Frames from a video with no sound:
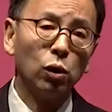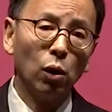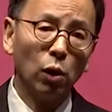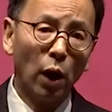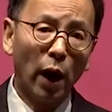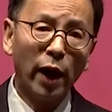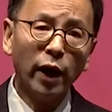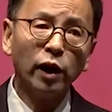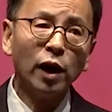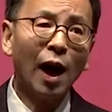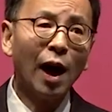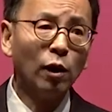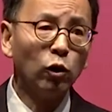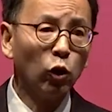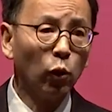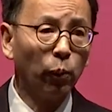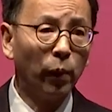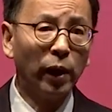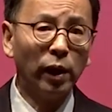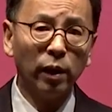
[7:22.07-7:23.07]

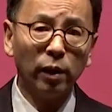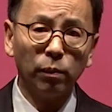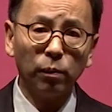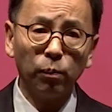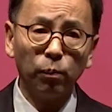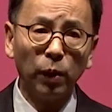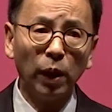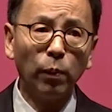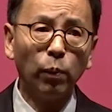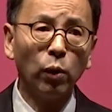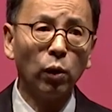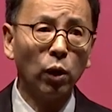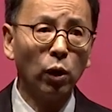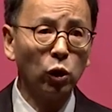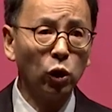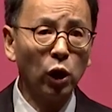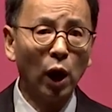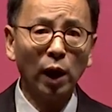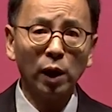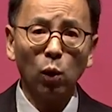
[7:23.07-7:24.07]
800 million people in
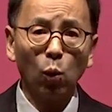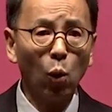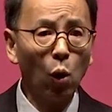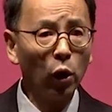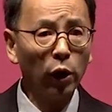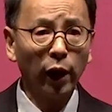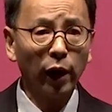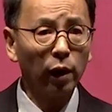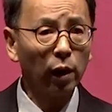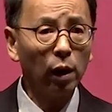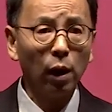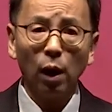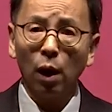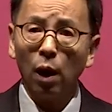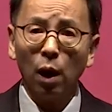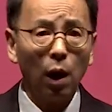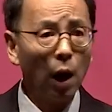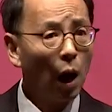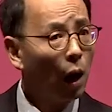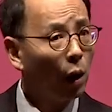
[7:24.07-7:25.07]
China working,
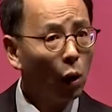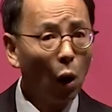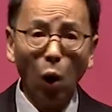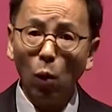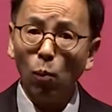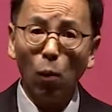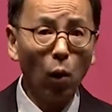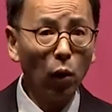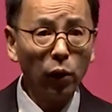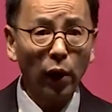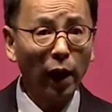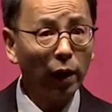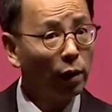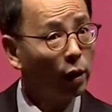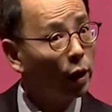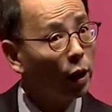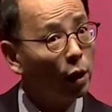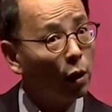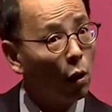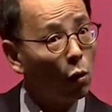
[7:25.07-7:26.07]
a lot more than
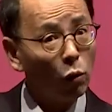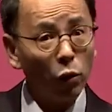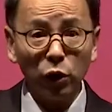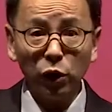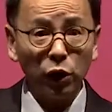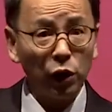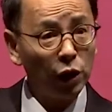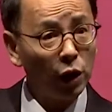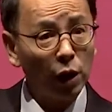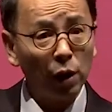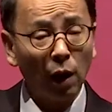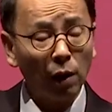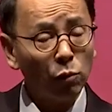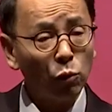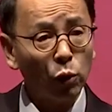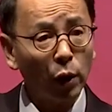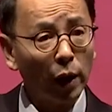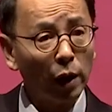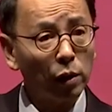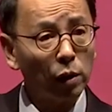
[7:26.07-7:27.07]
in OECD
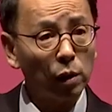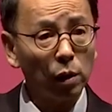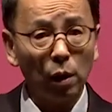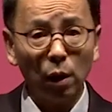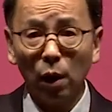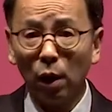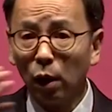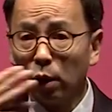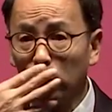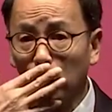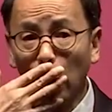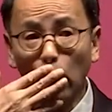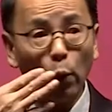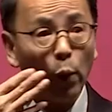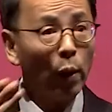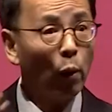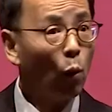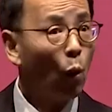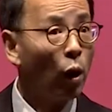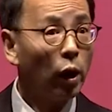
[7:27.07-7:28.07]
countries. They
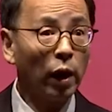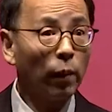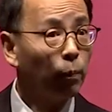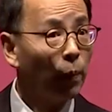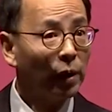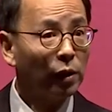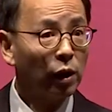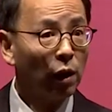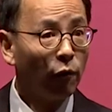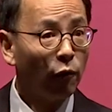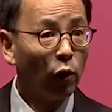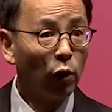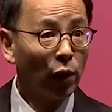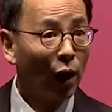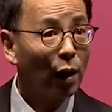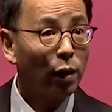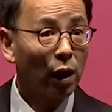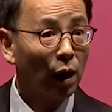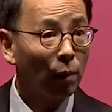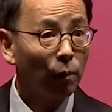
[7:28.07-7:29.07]
were working basically for
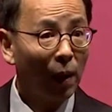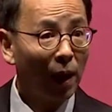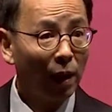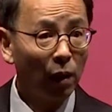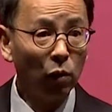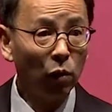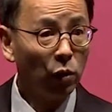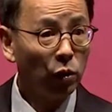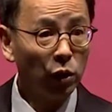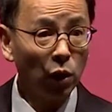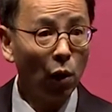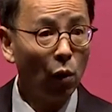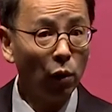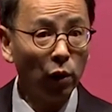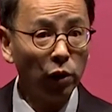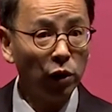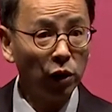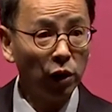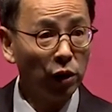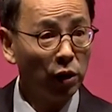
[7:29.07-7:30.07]
nothing by
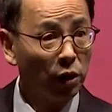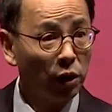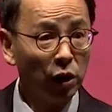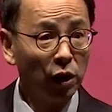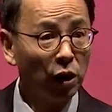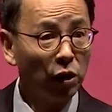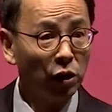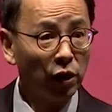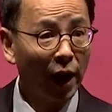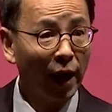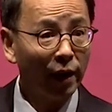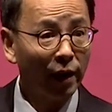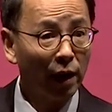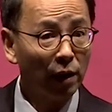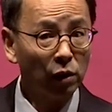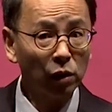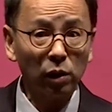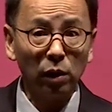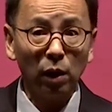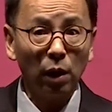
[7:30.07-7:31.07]
OECD
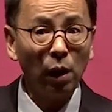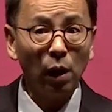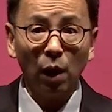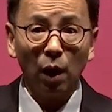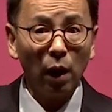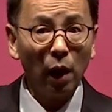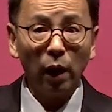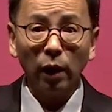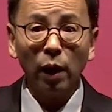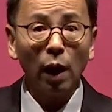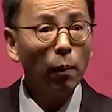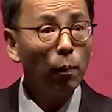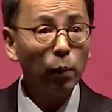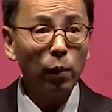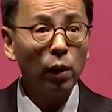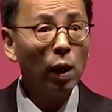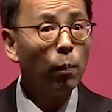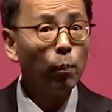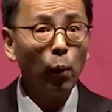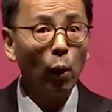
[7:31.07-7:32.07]
standards. And
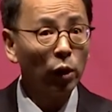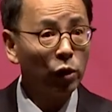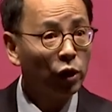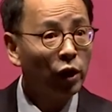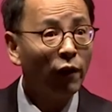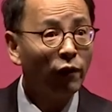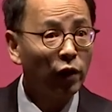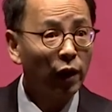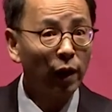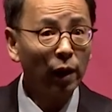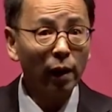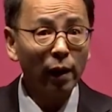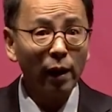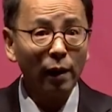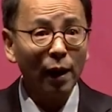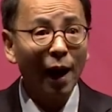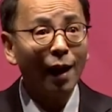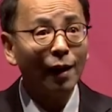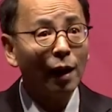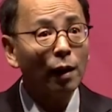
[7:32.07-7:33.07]
their productivity,
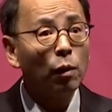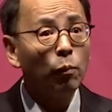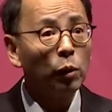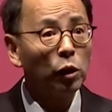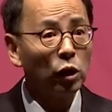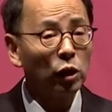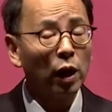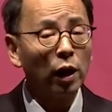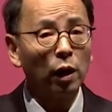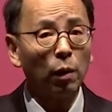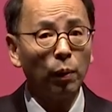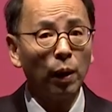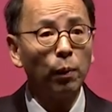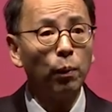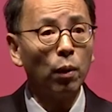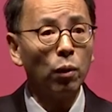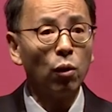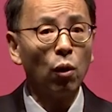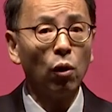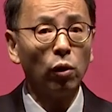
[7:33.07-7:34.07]
another mistake
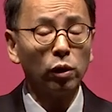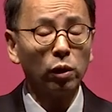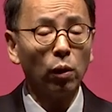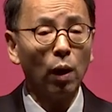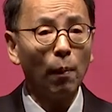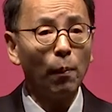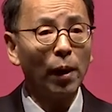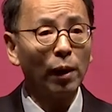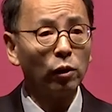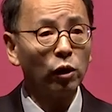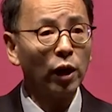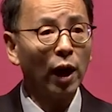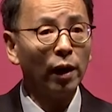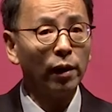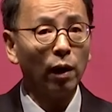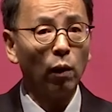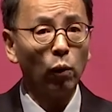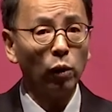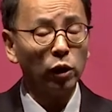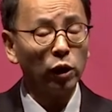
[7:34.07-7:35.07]
people thought about
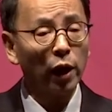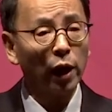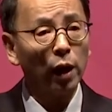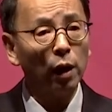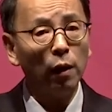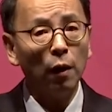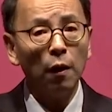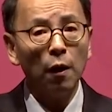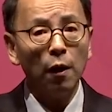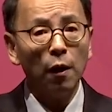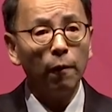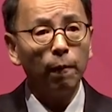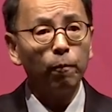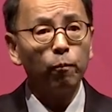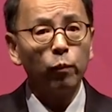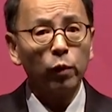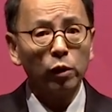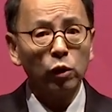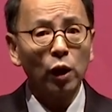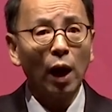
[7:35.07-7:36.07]
China was that
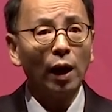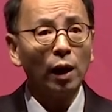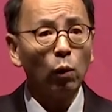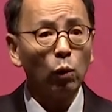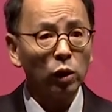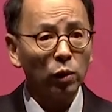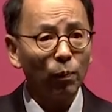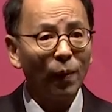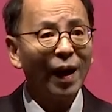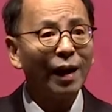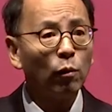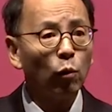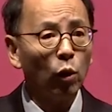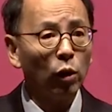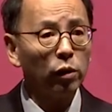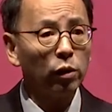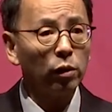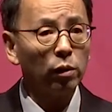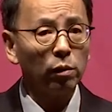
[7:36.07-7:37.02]
China was backward.